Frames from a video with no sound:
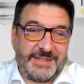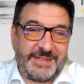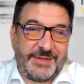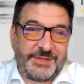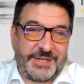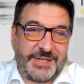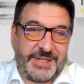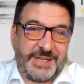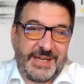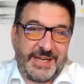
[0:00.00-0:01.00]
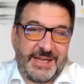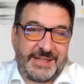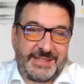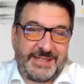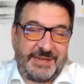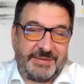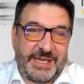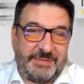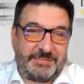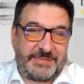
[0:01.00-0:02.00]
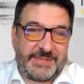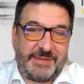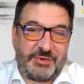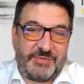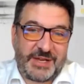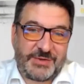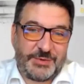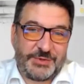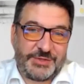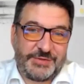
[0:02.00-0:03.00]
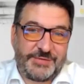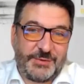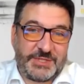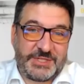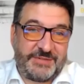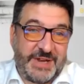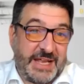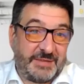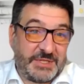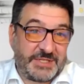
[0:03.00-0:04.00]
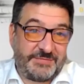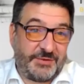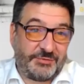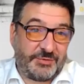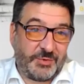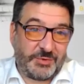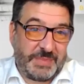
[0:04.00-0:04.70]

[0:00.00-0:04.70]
you can keep a record of all the different elements of your reward